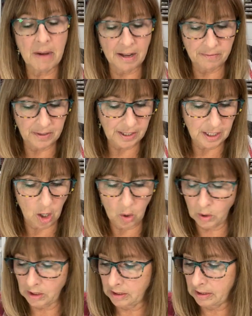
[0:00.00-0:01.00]
my
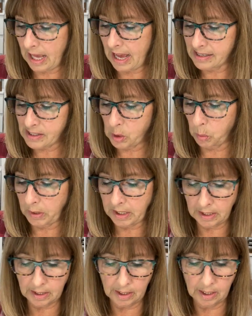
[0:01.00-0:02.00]
video last
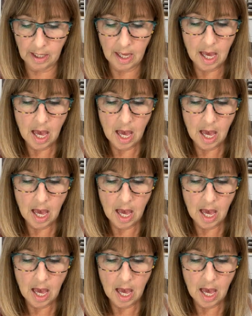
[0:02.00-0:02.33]
week,